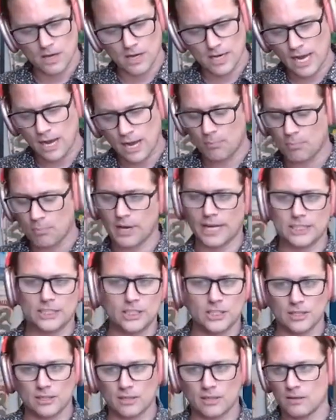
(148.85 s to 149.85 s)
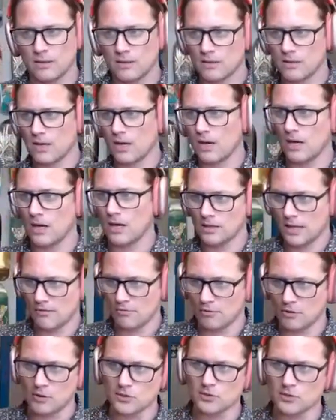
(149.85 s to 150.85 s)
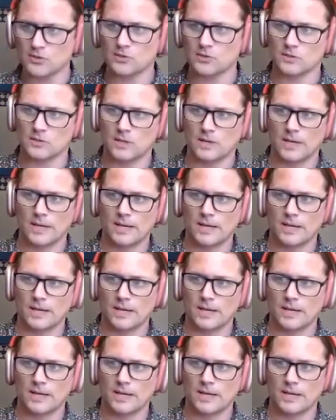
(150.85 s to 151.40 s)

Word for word: uh, comprehension uh, levels.